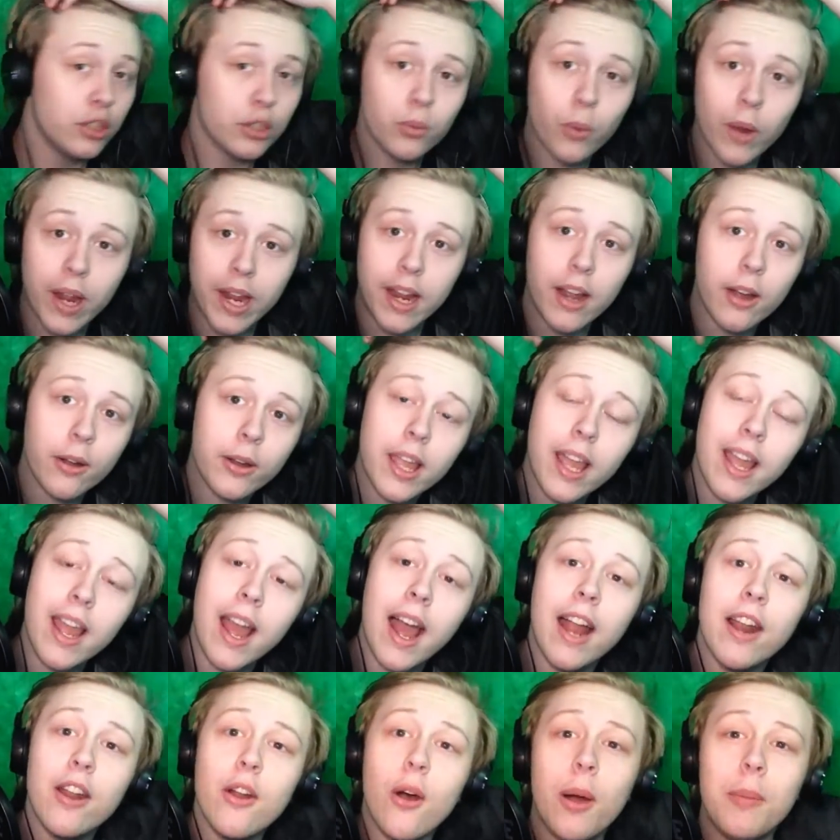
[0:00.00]
Just wait, okay?
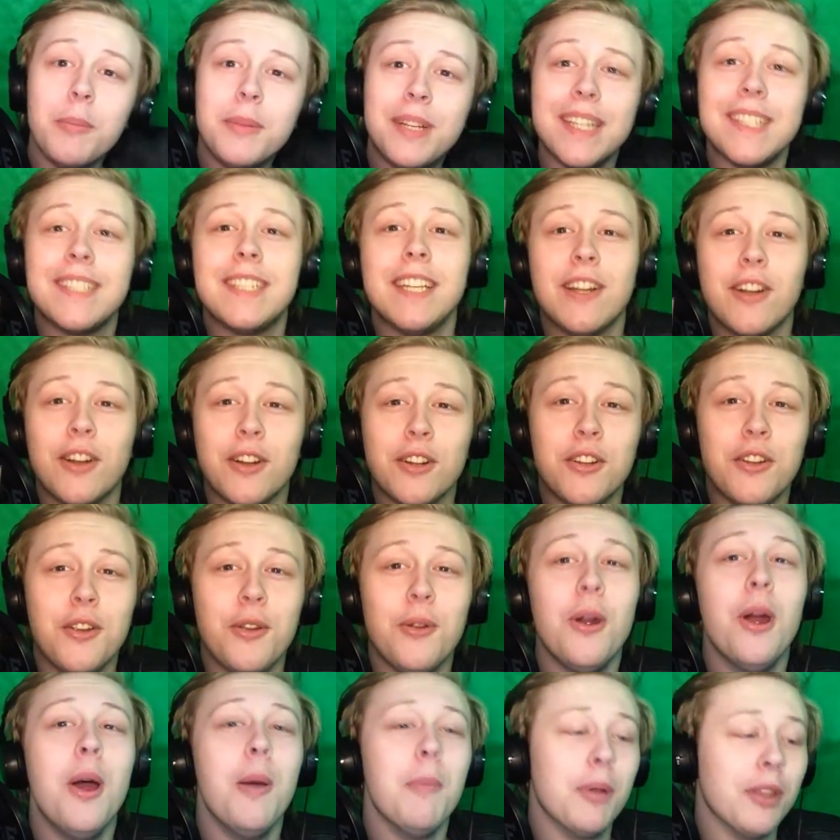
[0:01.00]
I know I'm dissing on
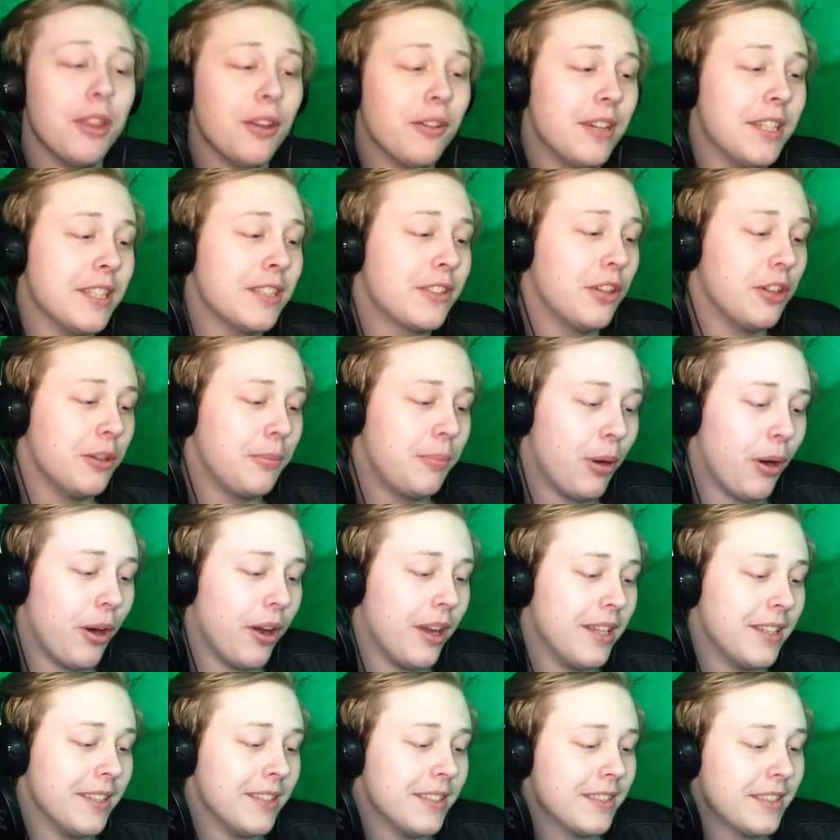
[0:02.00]
you, but there is good
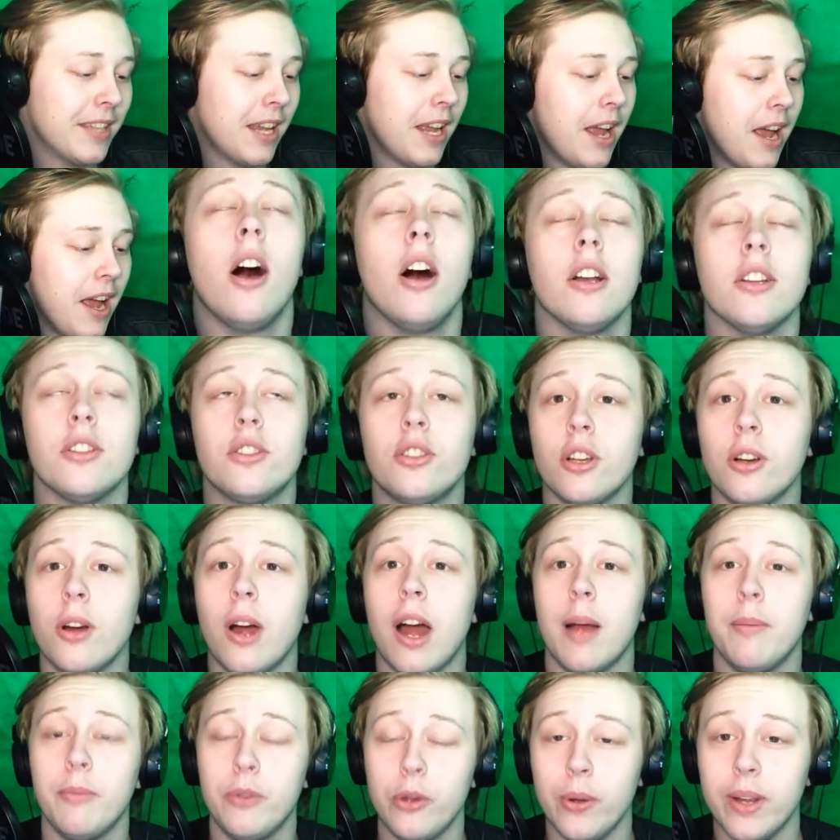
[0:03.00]
points. Also,
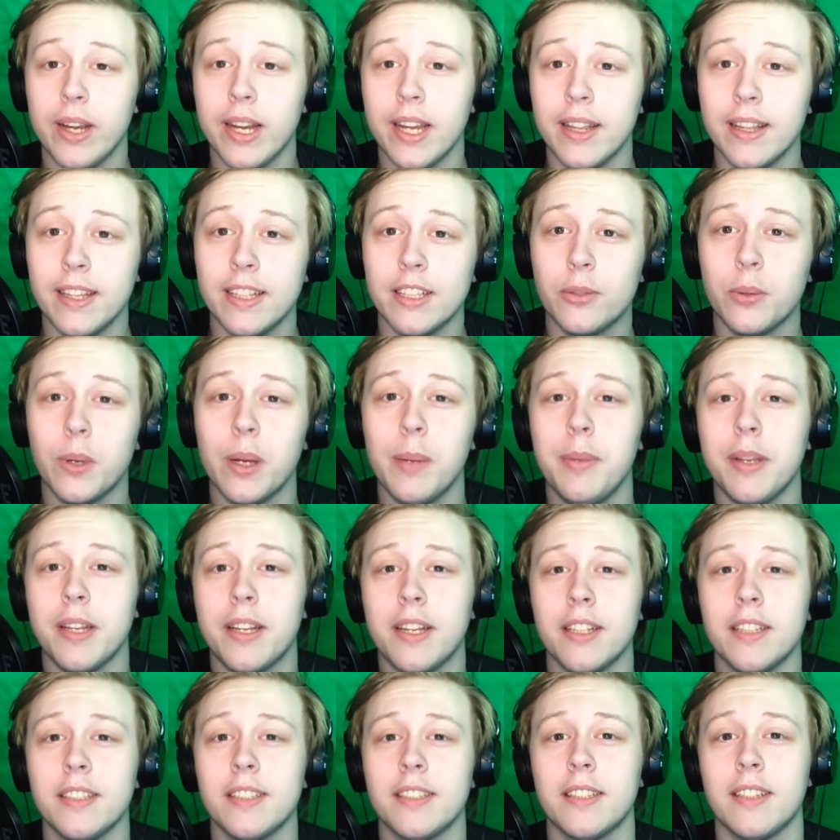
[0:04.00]
I'm doing it this way
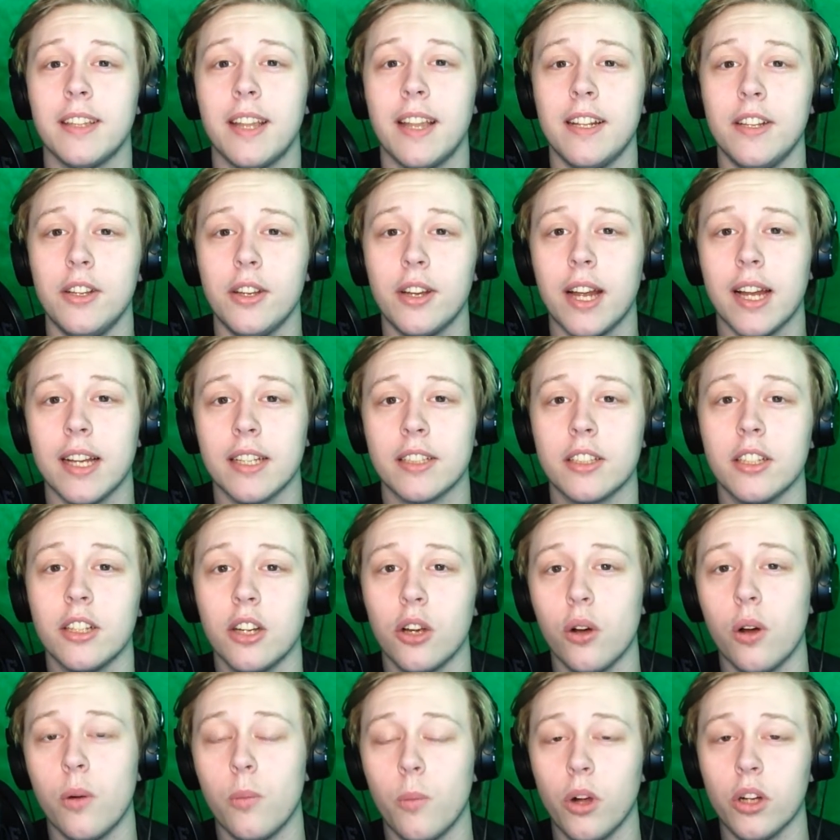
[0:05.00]
because then you guys can
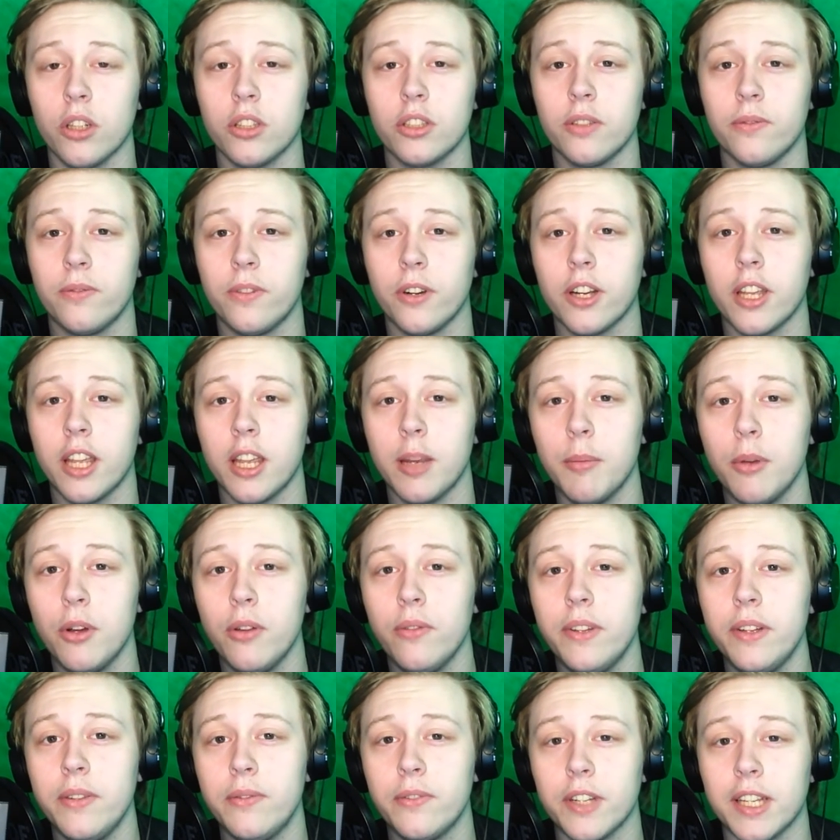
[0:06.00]
go and watch the fucking
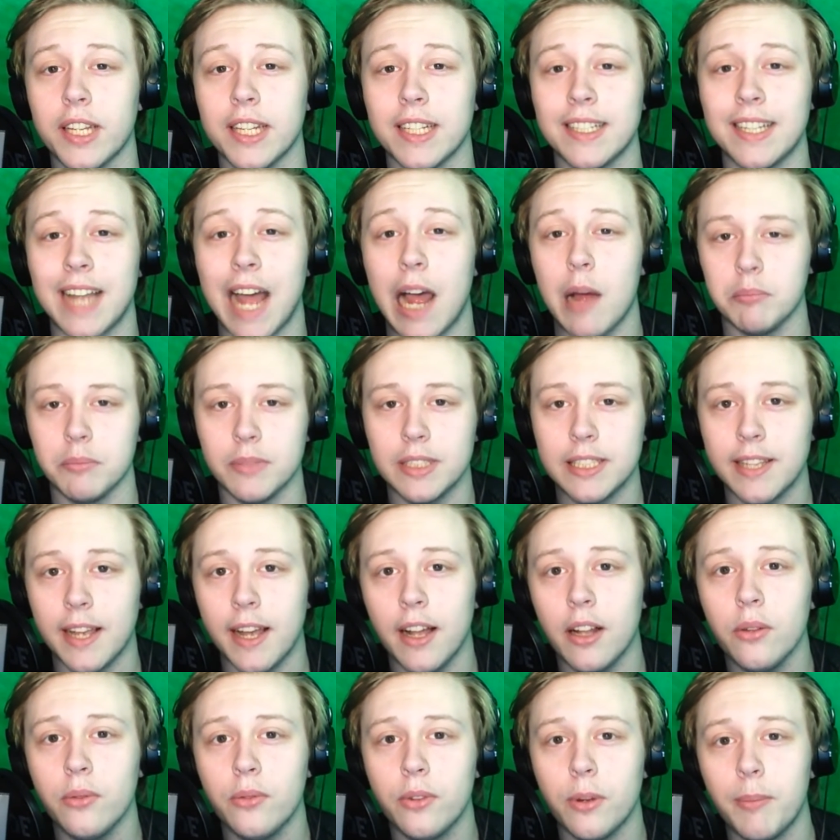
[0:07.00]
movie for your damn
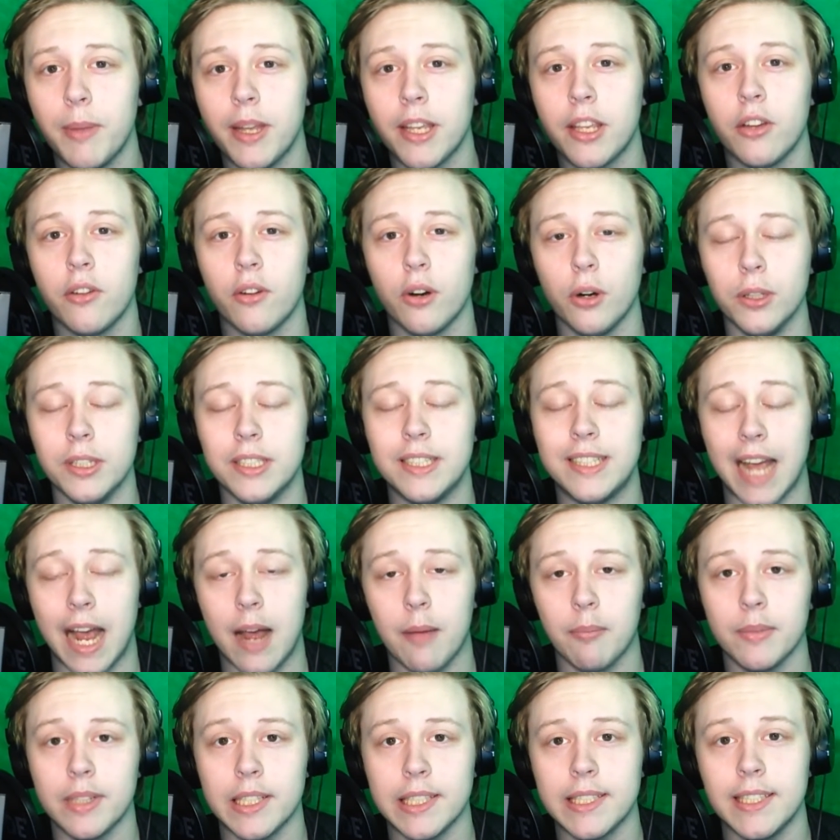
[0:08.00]
self and make your own
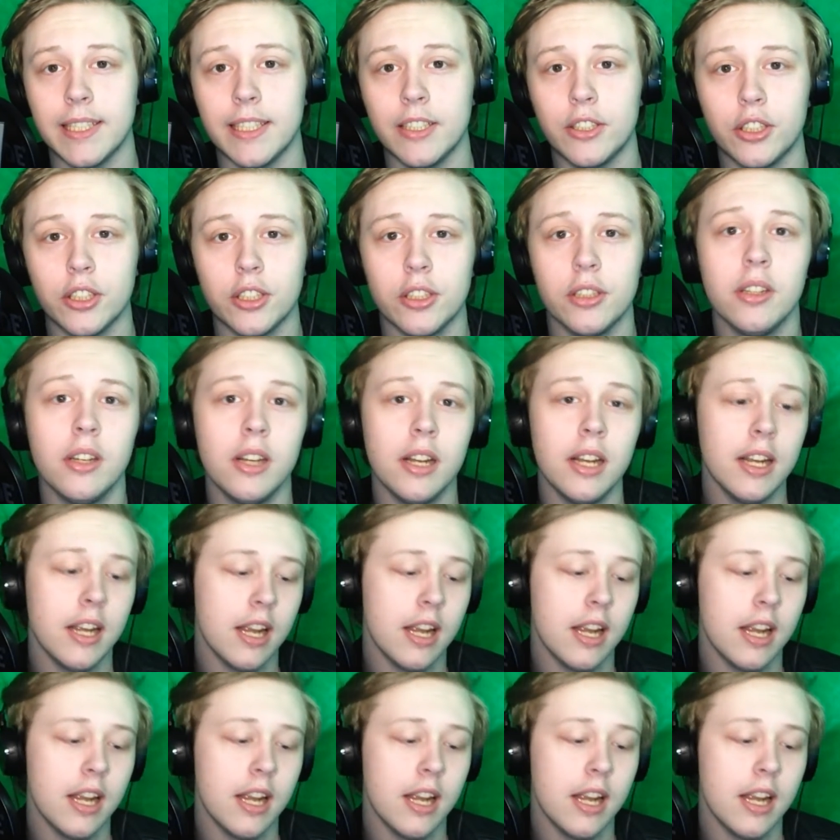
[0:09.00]
damn decision.